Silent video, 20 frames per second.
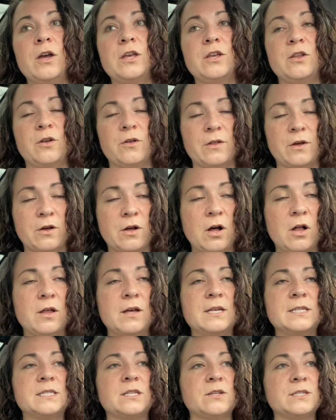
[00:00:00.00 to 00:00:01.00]
you know, they'll call
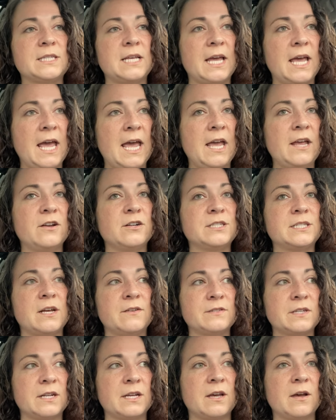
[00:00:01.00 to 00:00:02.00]
us, they'll say, hey, your
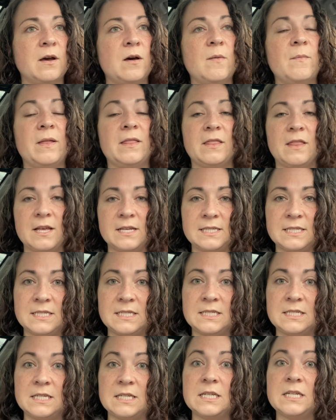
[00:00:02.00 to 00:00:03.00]
stuff's gonna come at this,
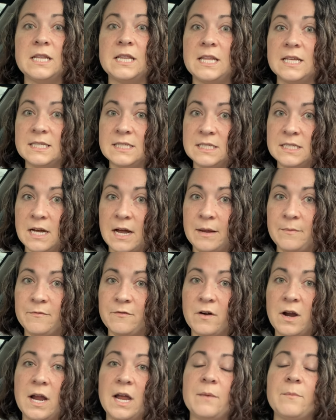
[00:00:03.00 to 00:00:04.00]
this time
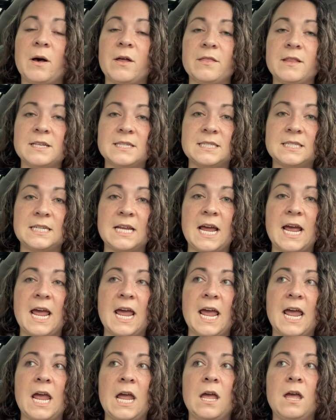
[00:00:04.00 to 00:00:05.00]
frame on this
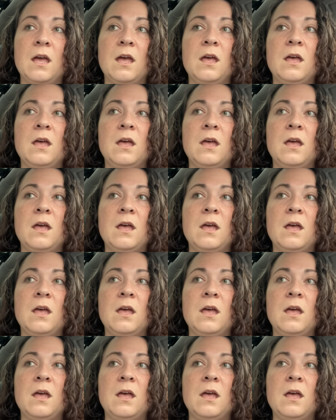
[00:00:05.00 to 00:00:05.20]
day.